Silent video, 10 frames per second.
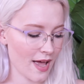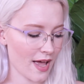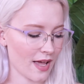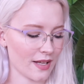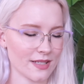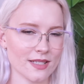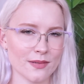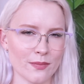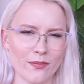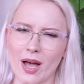and
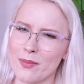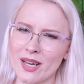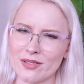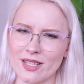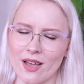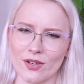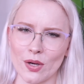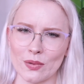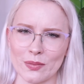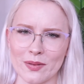I might also have a
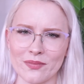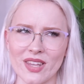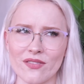gold one.